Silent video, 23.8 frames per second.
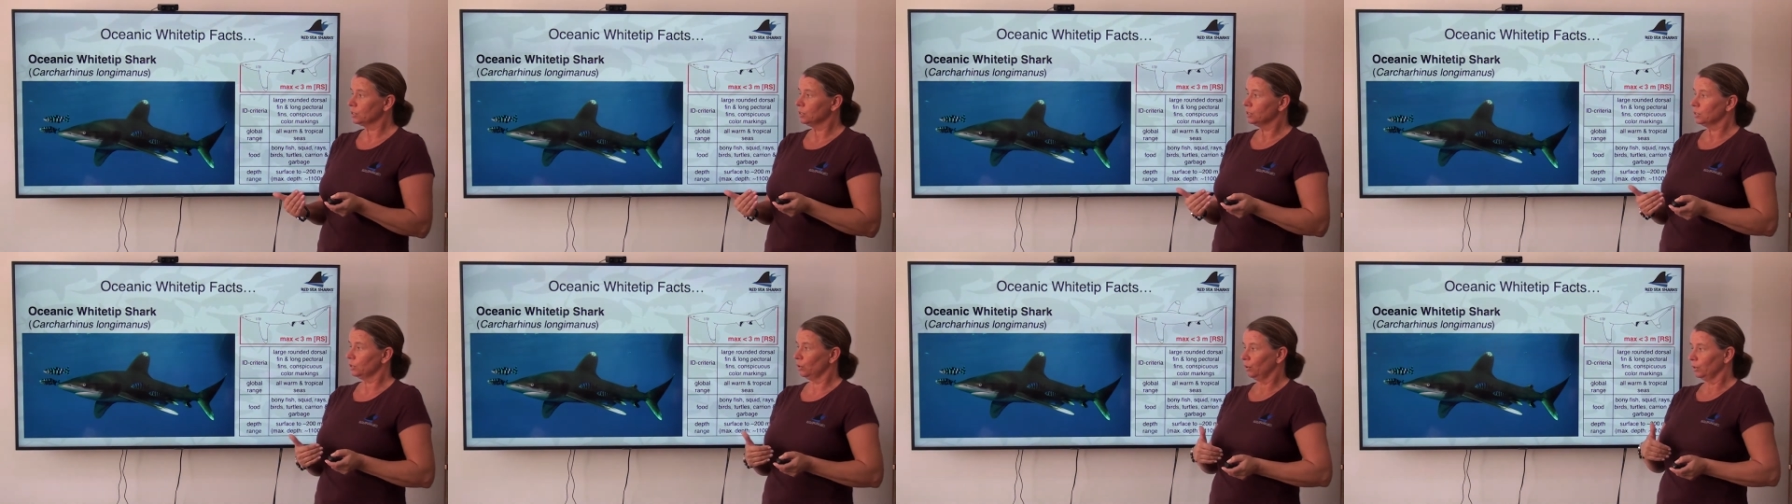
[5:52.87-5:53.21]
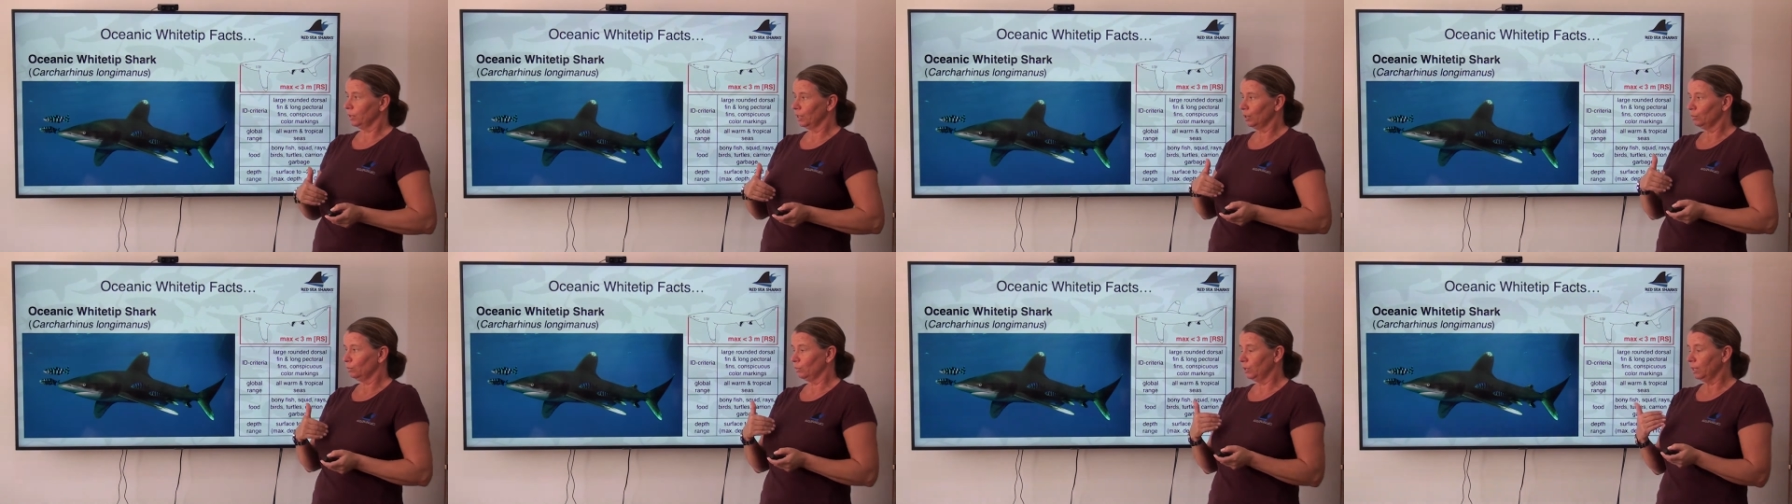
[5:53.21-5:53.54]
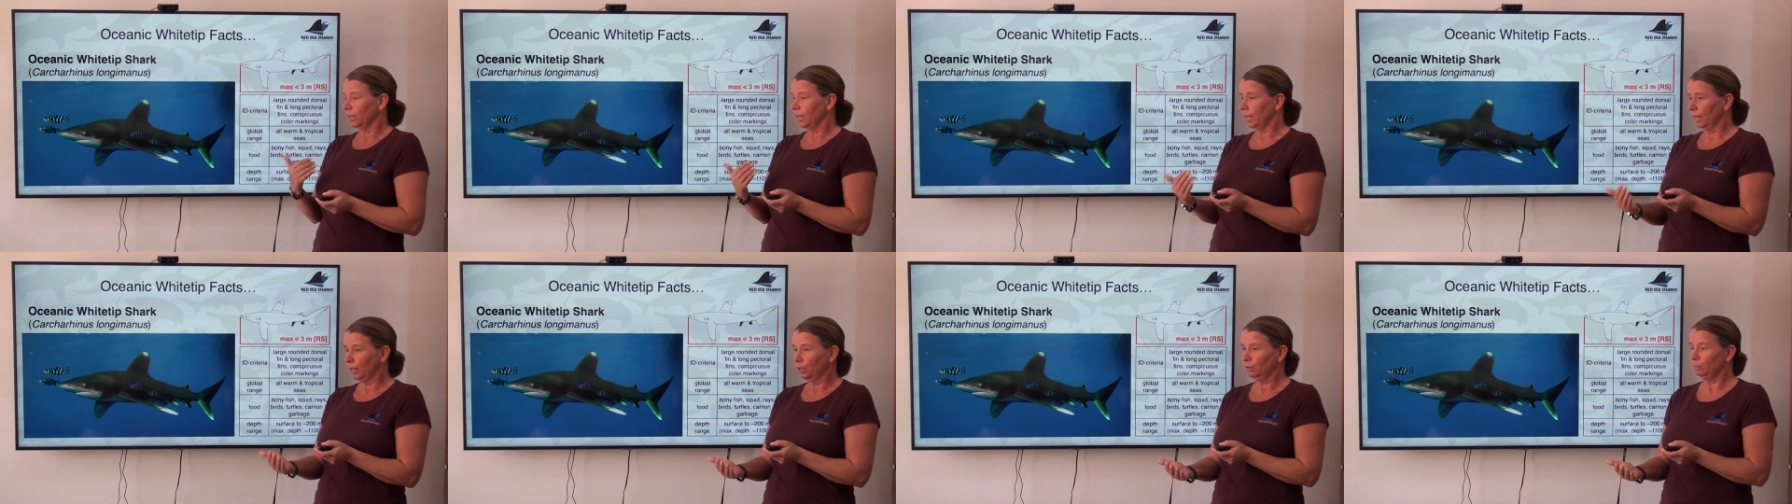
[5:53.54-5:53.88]
because all that
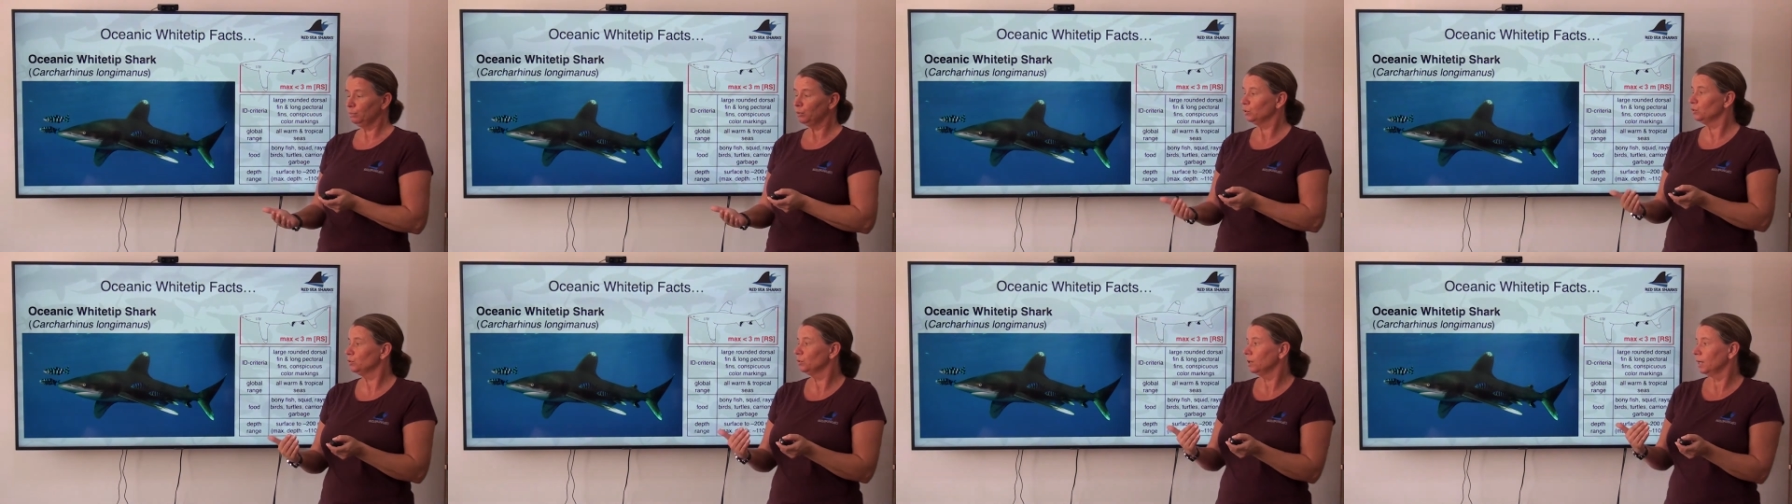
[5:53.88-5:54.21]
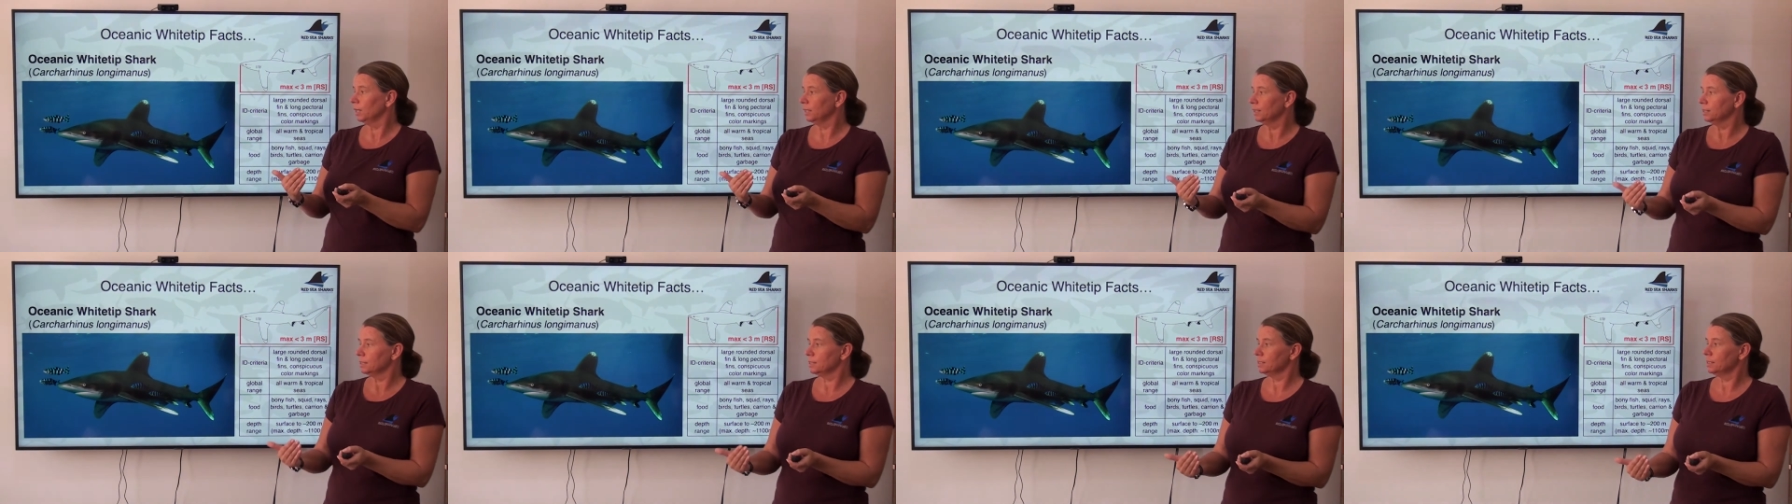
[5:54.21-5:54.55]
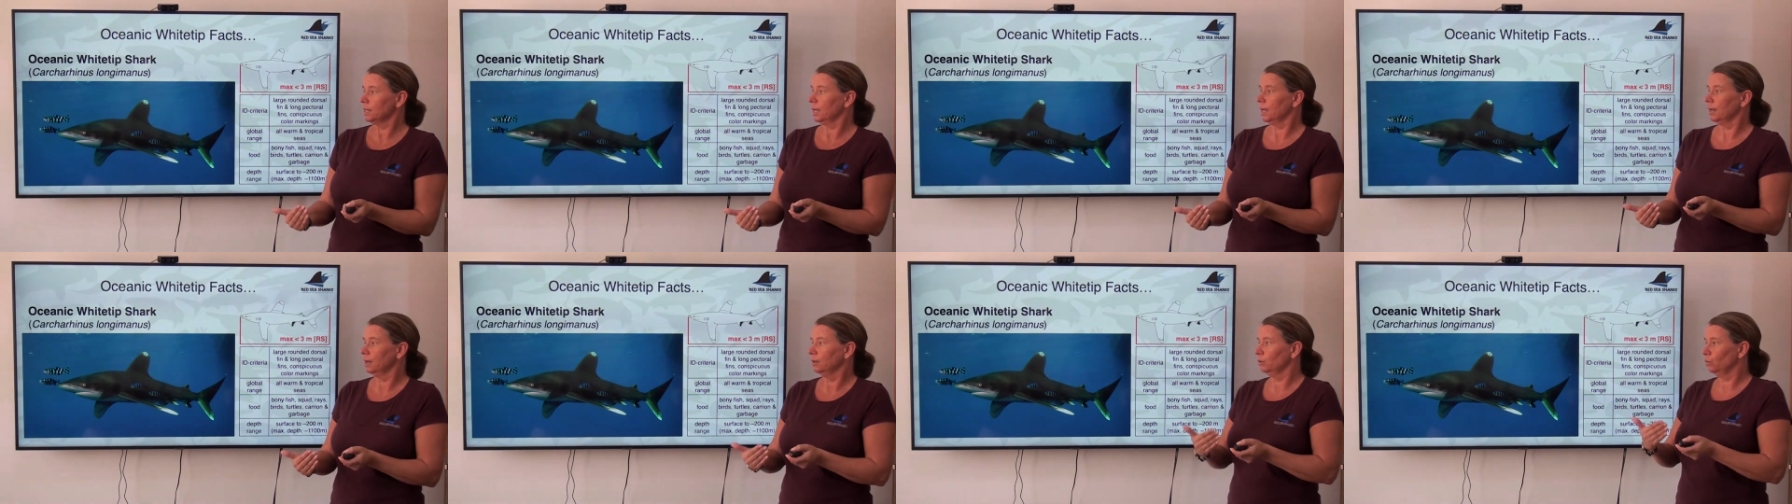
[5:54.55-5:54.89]
will help you to
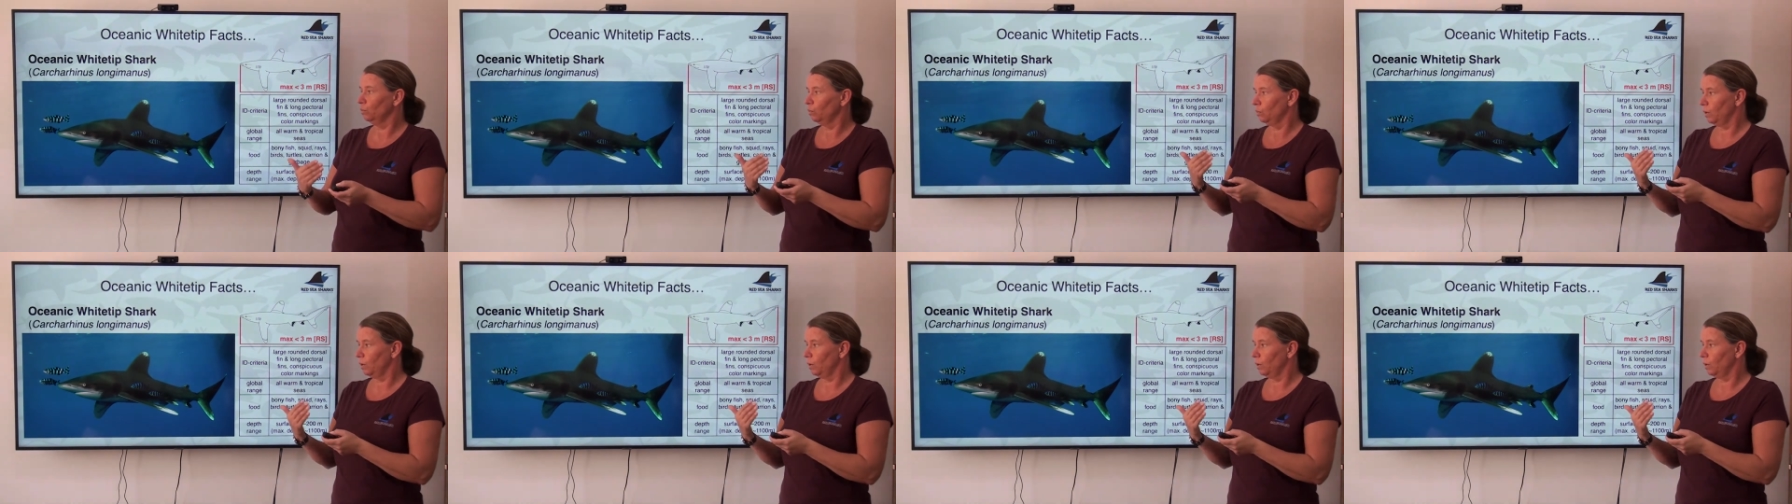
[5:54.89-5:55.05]
understand